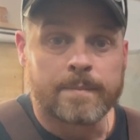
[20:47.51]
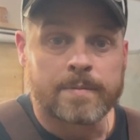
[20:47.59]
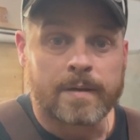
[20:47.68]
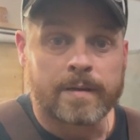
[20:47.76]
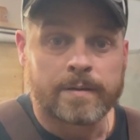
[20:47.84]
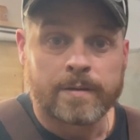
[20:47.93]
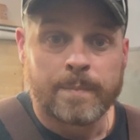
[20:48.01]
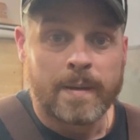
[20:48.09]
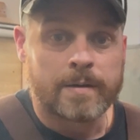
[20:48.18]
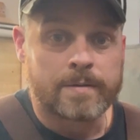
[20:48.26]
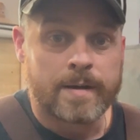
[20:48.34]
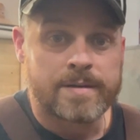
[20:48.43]
So I get good
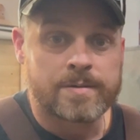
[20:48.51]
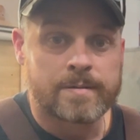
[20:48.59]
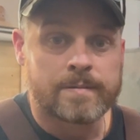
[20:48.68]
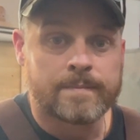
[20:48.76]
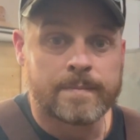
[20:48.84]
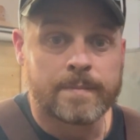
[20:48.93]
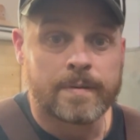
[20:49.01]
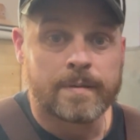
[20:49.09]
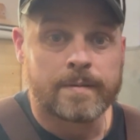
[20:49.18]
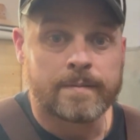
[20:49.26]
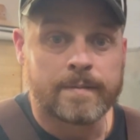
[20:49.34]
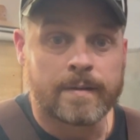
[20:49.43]
penetration, but
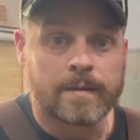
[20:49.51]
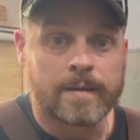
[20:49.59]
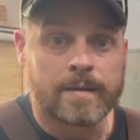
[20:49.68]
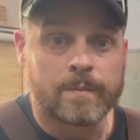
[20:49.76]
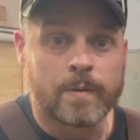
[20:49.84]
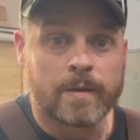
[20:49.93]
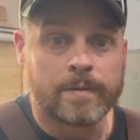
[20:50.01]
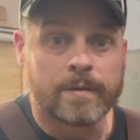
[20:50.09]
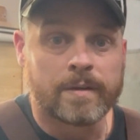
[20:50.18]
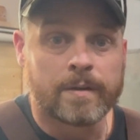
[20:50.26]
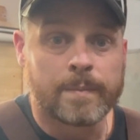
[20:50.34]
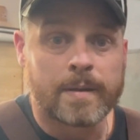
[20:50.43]
it'll lay the weld a
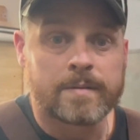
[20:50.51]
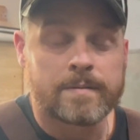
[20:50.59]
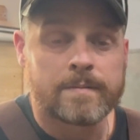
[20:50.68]
little bit